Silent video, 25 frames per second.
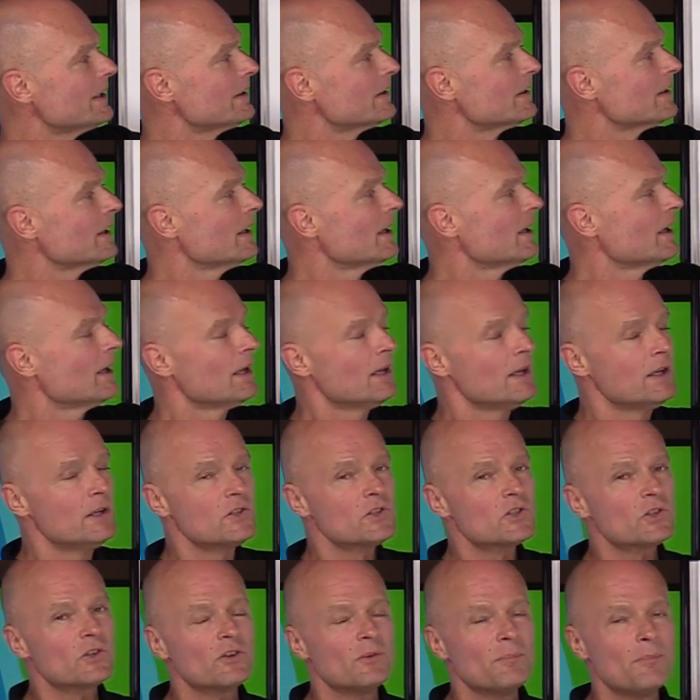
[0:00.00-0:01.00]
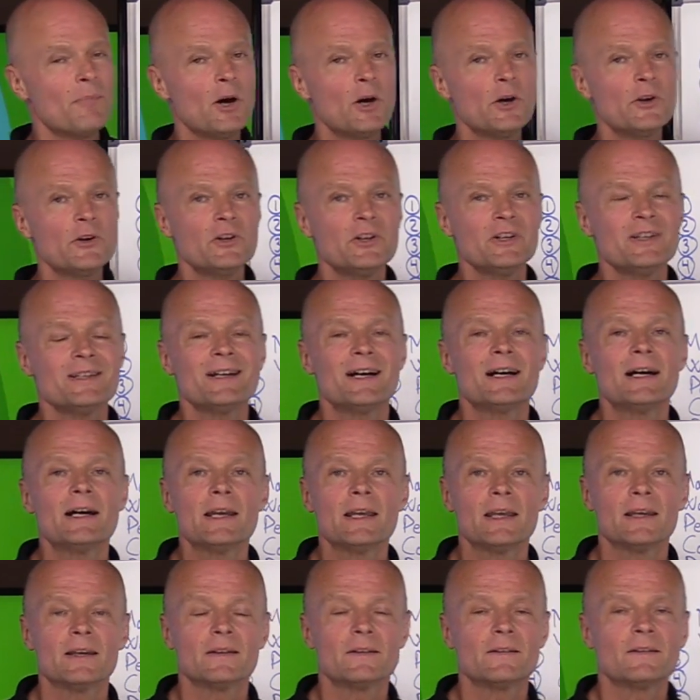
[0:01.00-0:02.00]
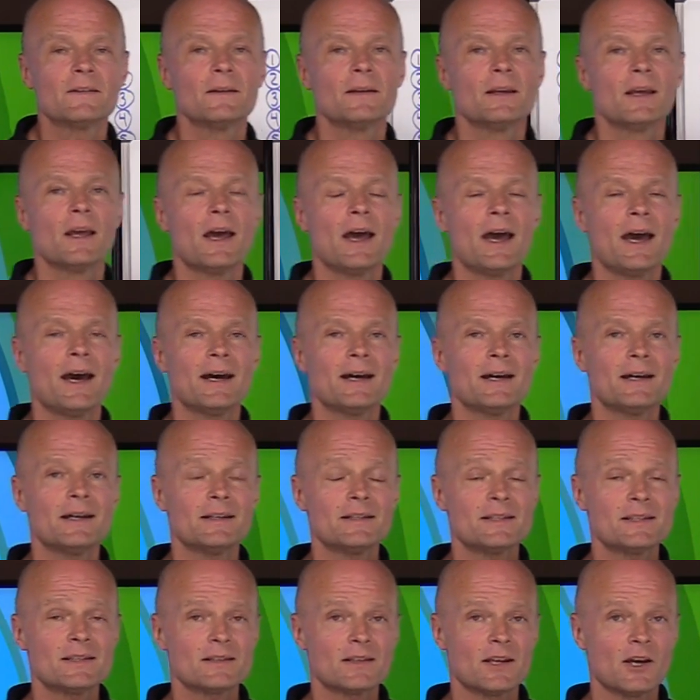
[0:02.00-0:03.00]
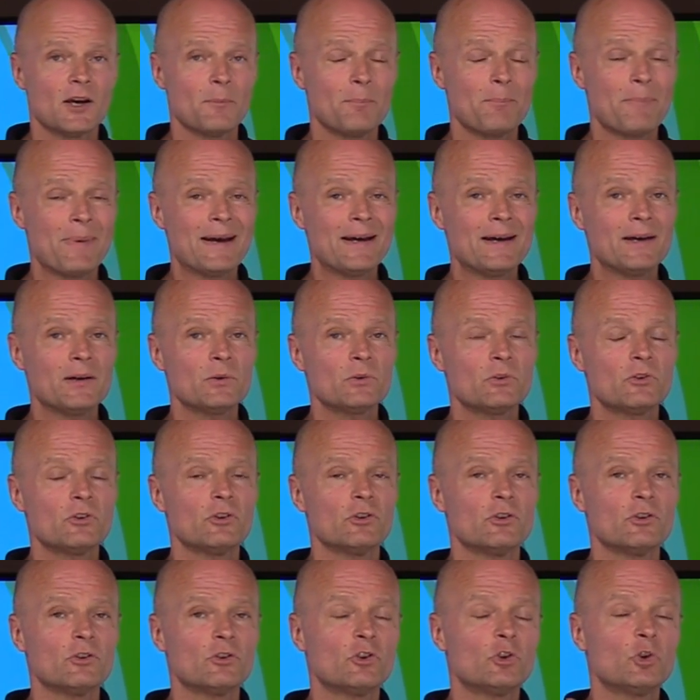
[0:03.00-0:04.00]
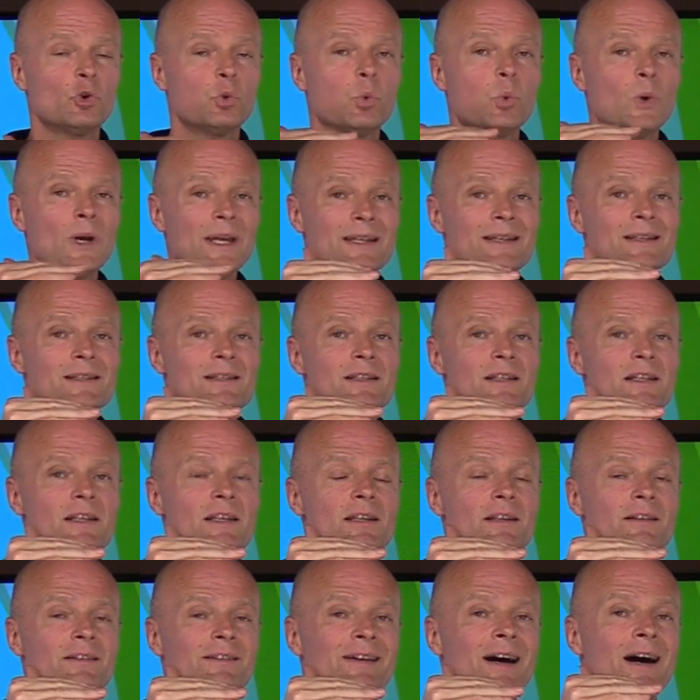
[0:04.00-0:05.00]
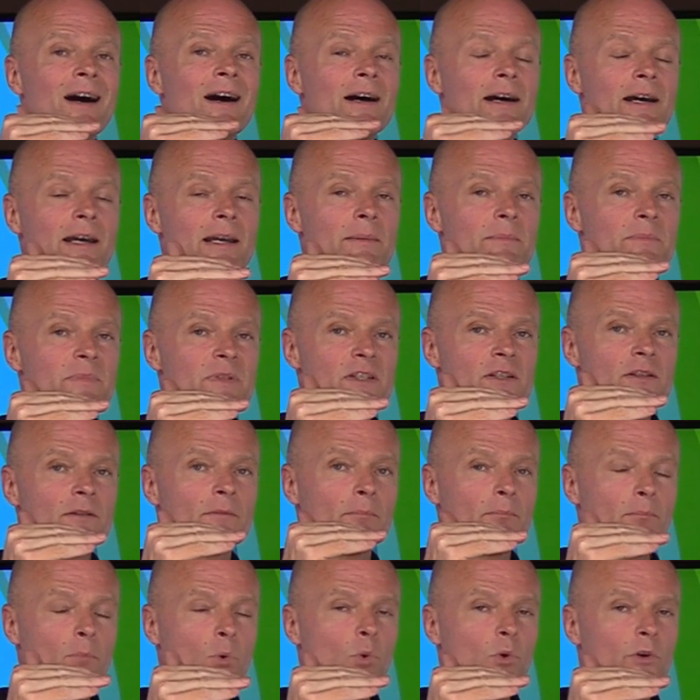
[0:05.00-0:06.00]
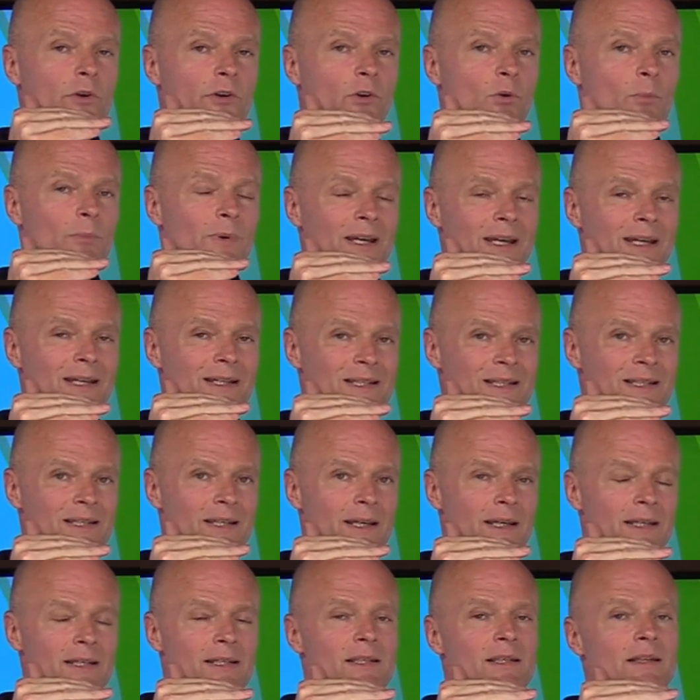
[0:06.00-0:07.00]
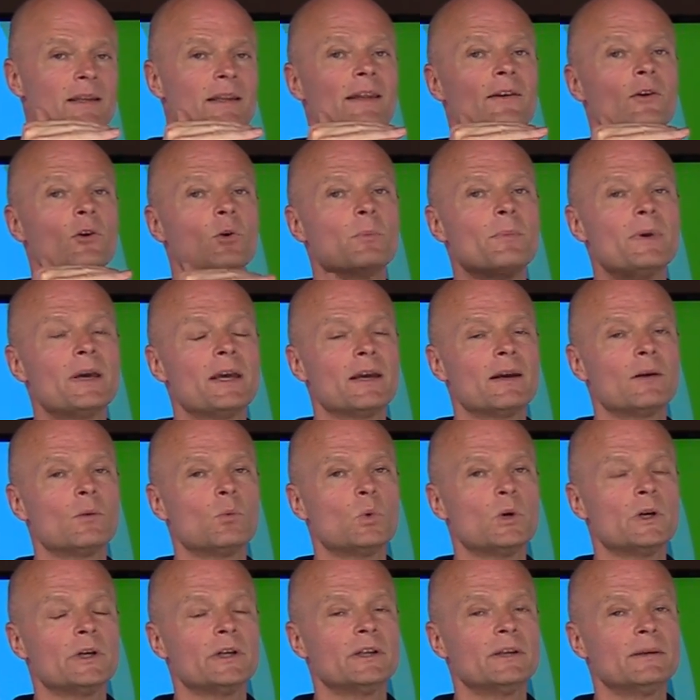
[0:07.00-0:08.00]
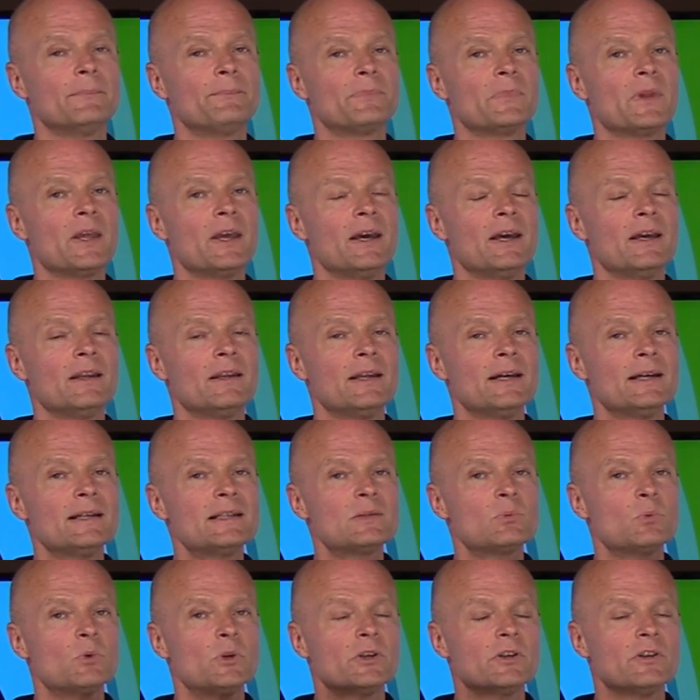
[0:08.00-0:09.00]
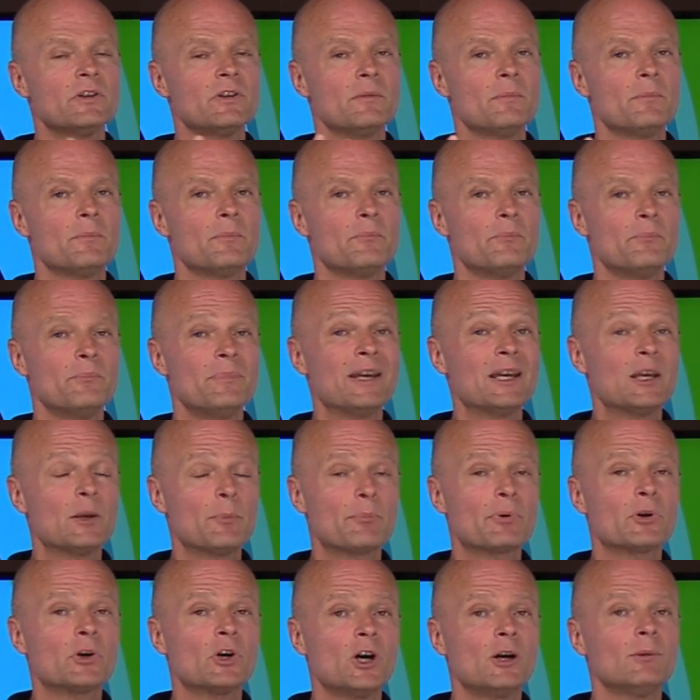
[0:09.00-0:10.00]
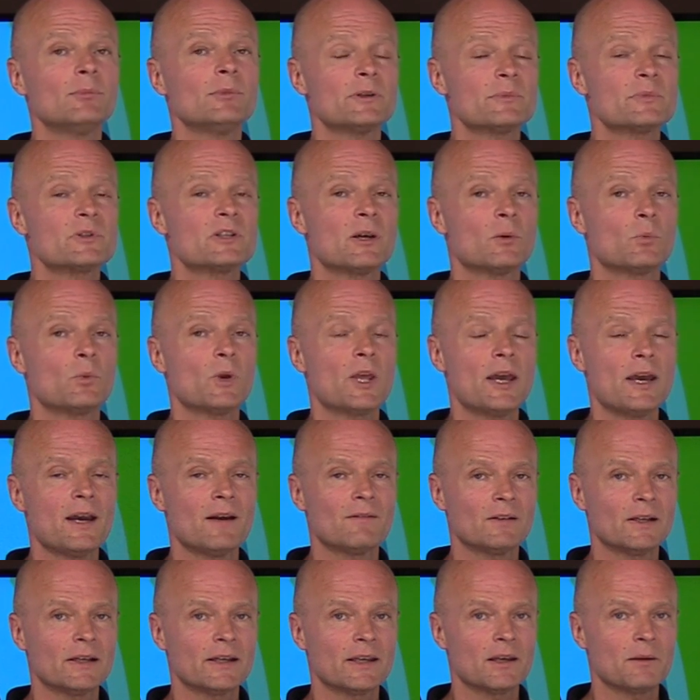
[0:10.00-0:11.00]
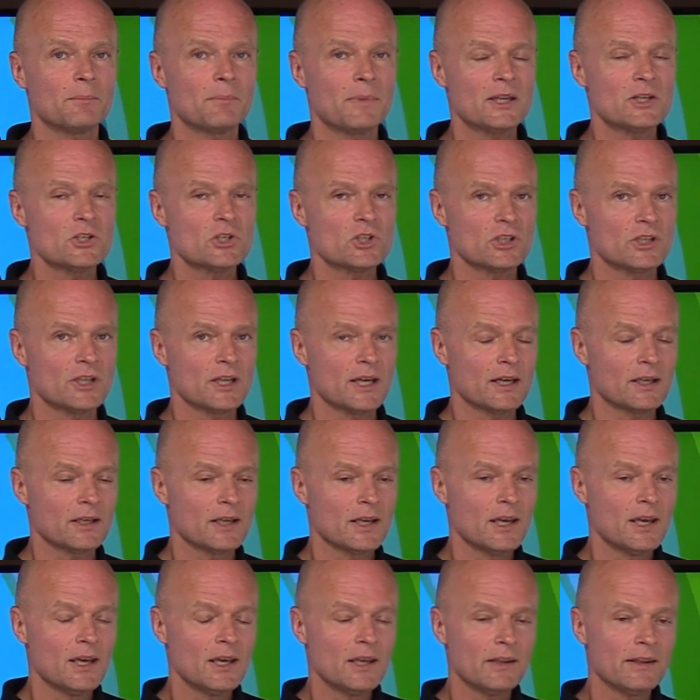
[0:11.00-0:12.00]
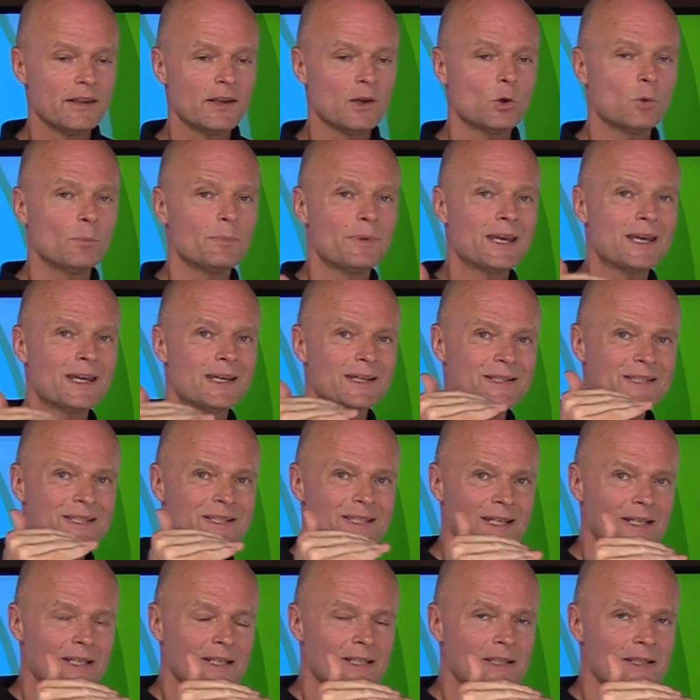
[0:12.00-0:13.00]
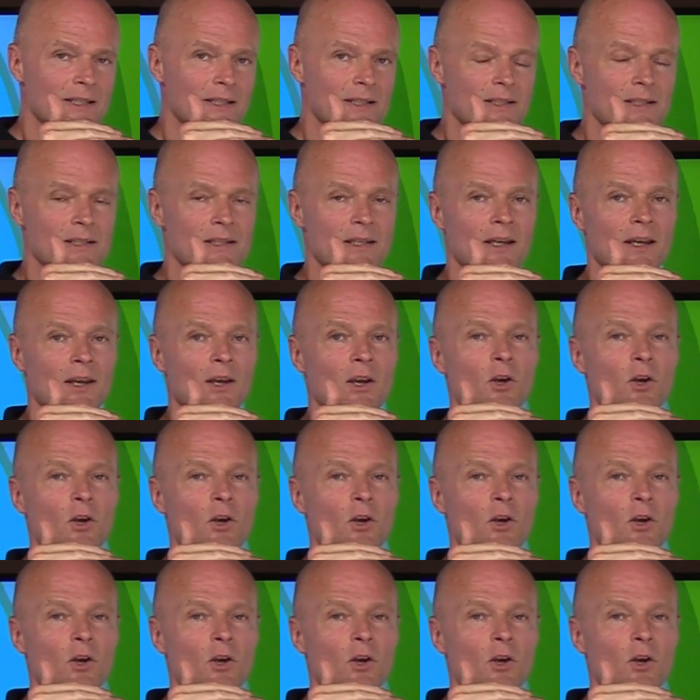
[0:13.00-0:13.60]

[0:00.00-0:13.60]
it. So the modern diet has about 20 times more omega-6 than omega-1. And that's one of the big problems that we have, like I mentioned, that the omega-6s